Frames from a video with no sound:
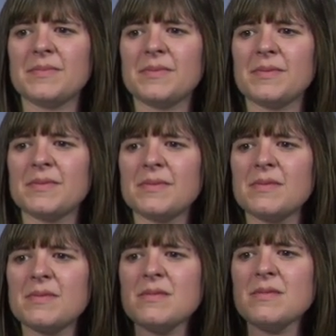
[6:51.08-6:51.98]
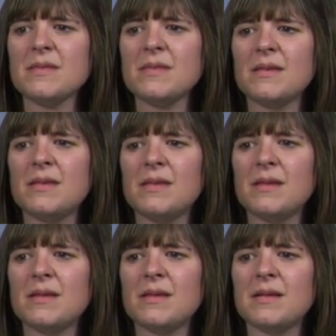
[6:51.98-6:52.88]

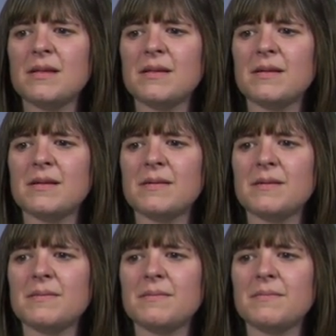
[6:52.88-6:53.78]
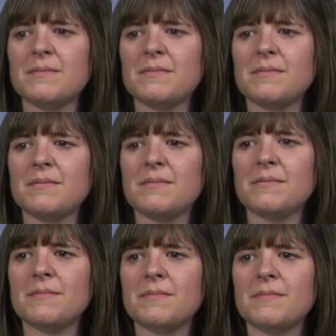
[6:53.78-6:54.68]

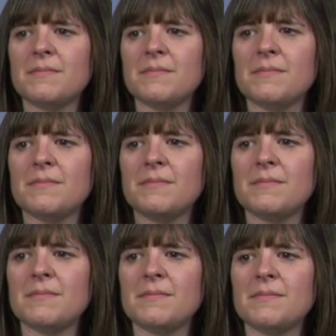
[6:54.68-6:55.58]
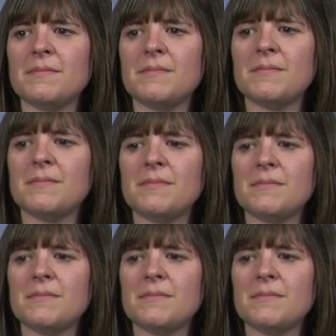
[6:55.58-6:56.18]
This person isn't speaking.